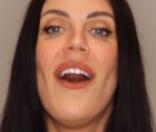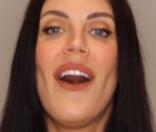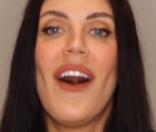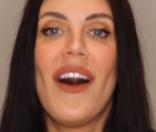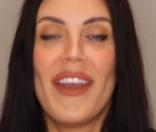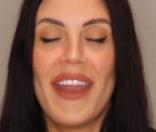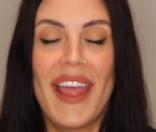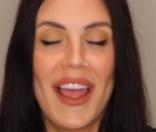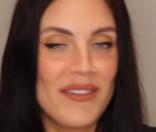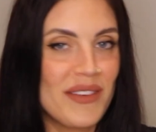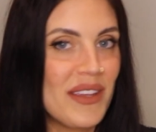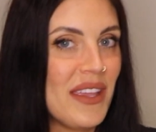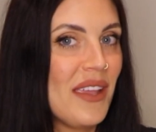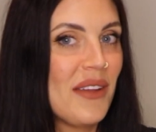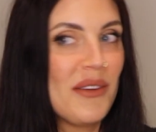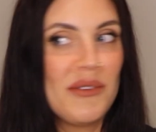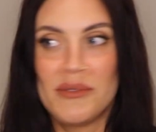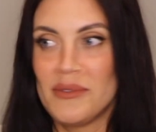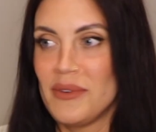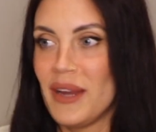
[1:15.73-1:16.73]
on
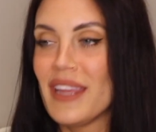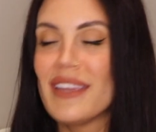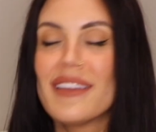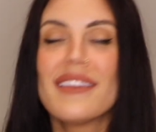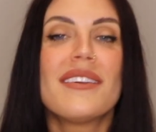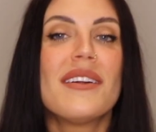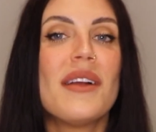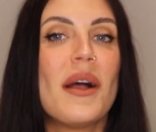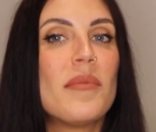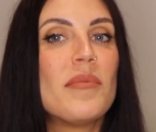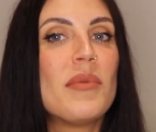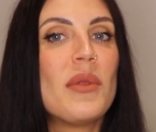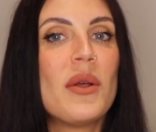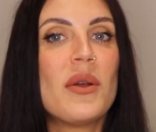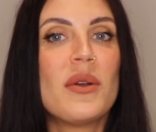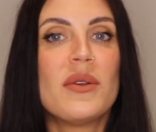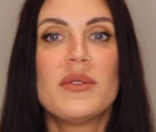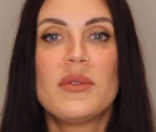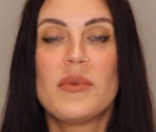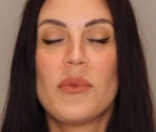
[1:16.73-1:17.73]
having regular
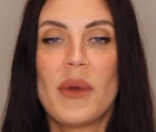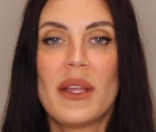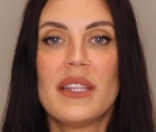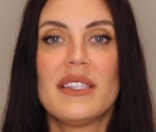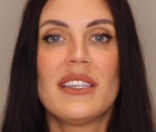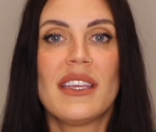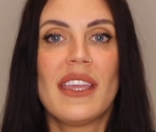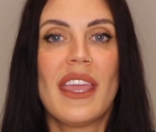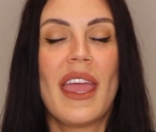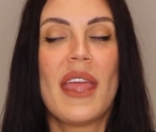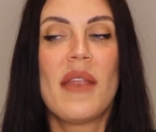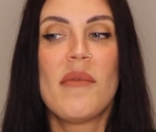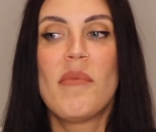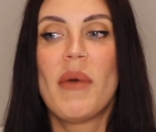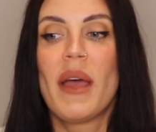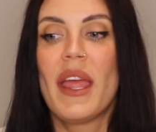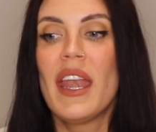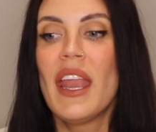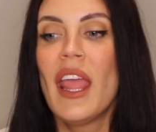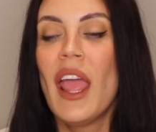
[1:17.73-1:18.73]
uploads once again,
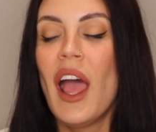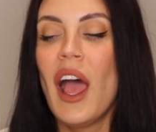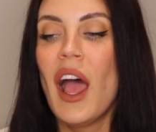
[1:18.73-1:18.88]
but